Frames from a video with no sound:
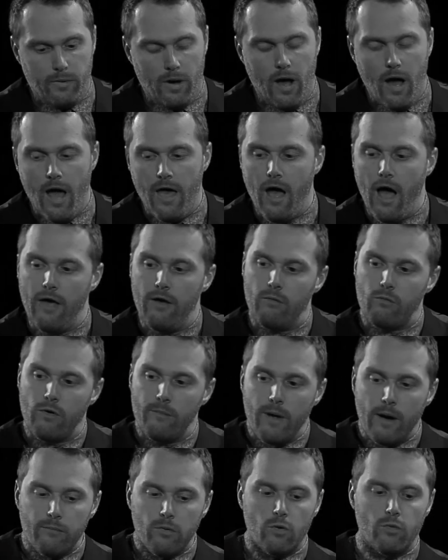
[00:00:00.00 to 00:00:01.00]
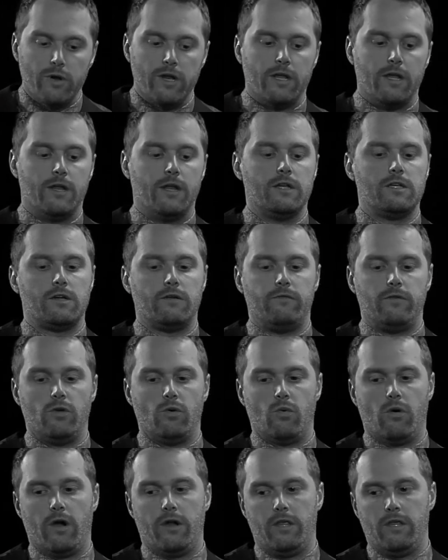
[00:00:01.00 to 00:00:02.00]
But I remember reading an
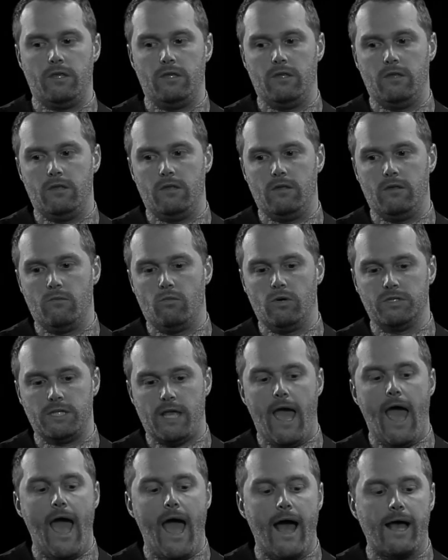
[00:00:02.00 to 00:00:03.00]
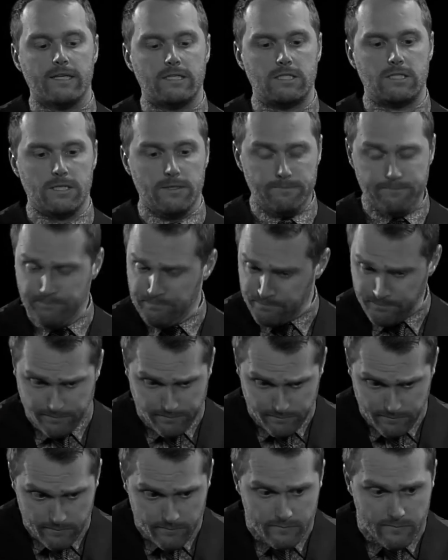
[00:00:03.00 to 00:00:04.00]
interview where he was asked,
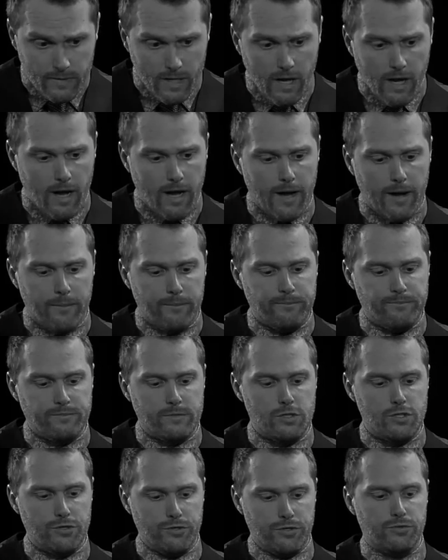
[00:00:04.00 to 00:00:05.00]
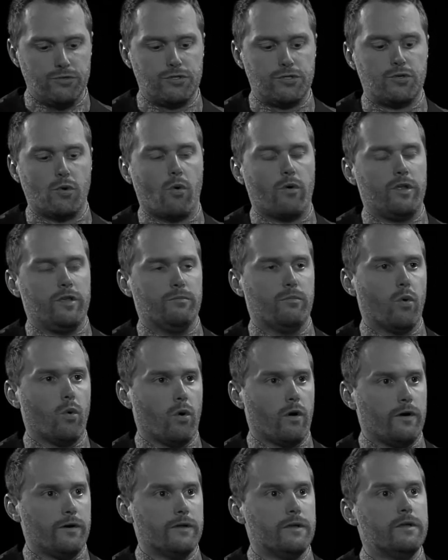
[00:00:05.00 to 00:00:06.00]
do you
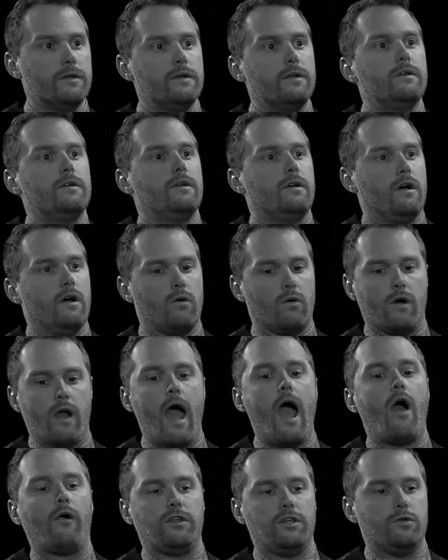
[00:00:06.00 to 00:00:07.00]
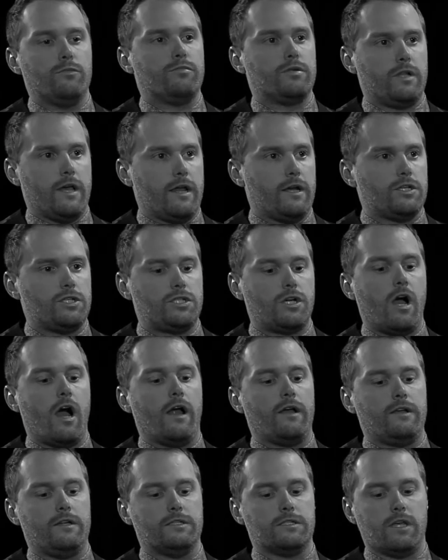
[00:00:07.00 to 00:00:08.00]
storyboard, or how do you plan a
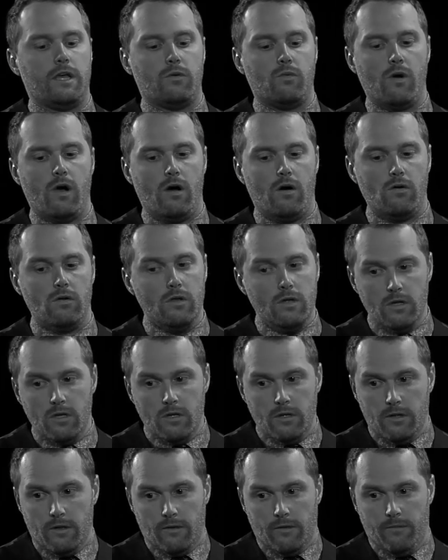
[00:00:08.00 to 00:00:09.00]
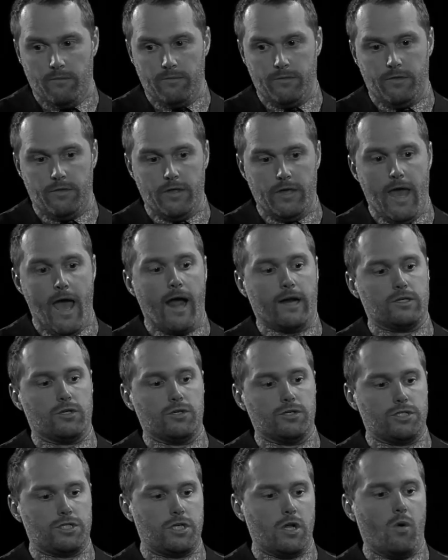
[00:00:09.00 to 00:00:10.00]
shot? And he's like, well, the
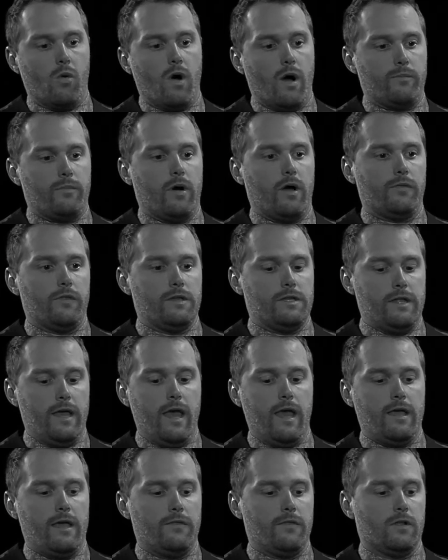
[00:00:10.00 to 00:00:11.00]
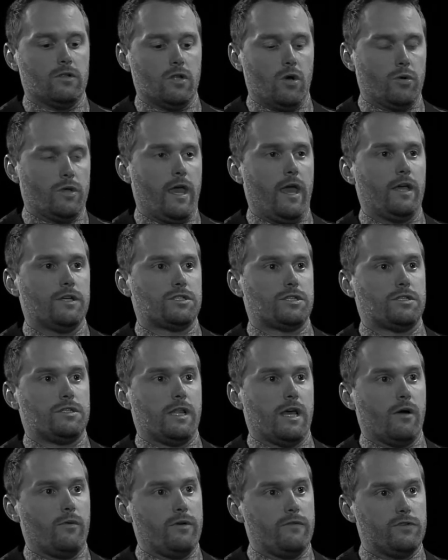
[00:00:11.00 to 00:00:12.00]
actors show up on the day in the
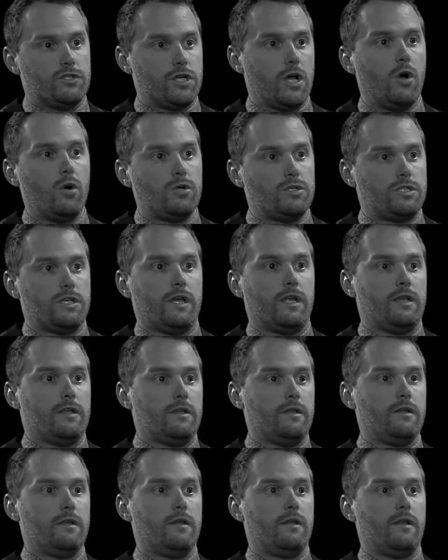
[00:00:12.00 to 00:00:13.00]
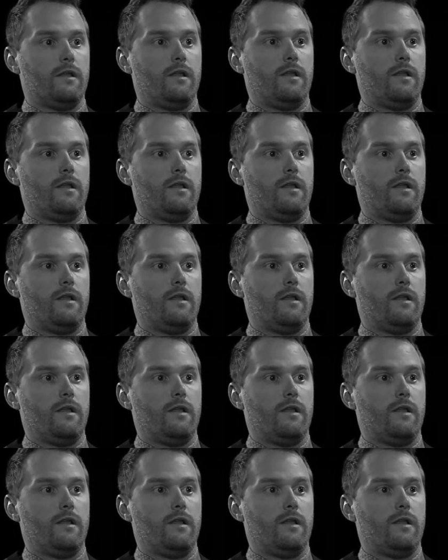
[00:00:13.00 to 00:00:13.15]
location that we've chosen.